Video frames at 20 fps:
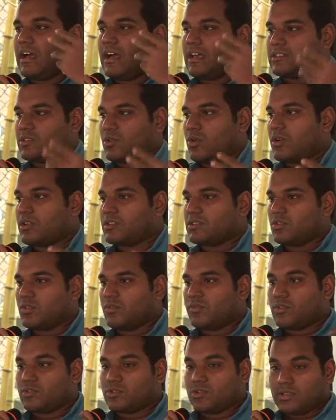so on and so
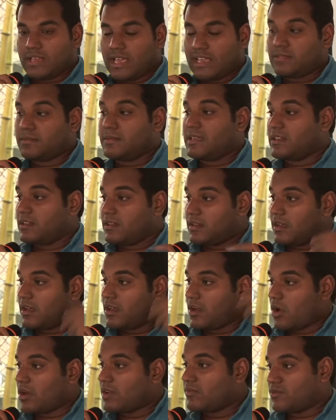forth. So there's been a
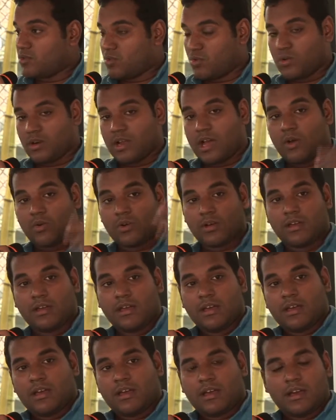lot of tone down.
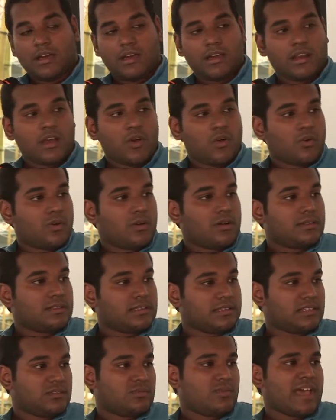Now,
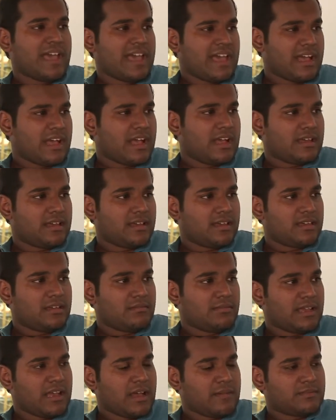this is where it
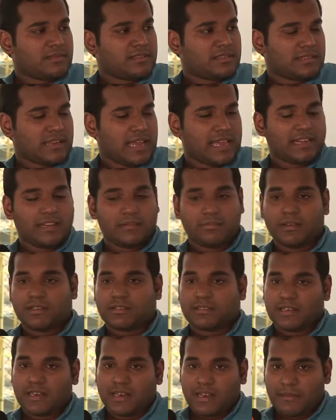becomes slightly
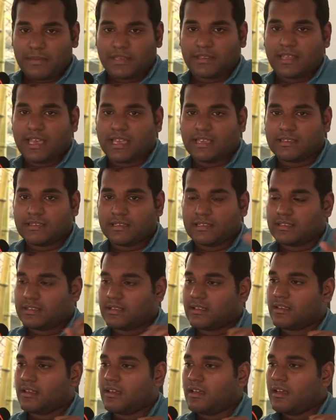personal. I mean, there is a
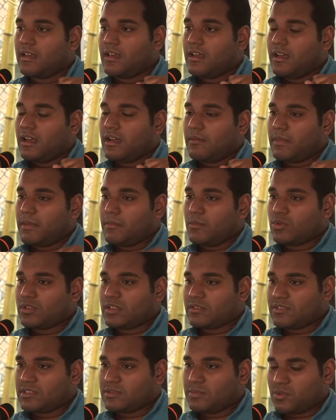memo
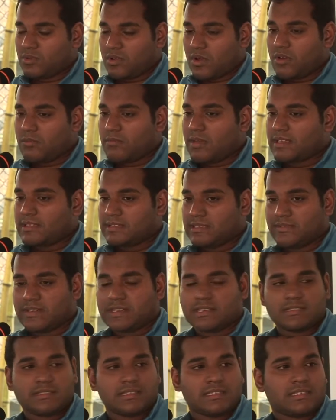that was put out by
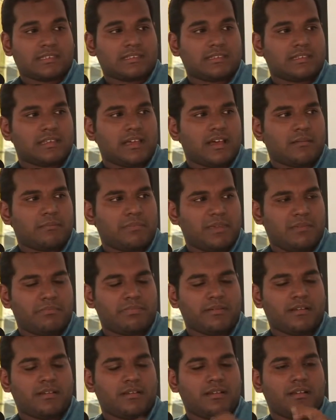76
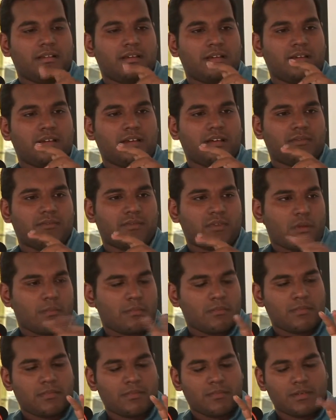people from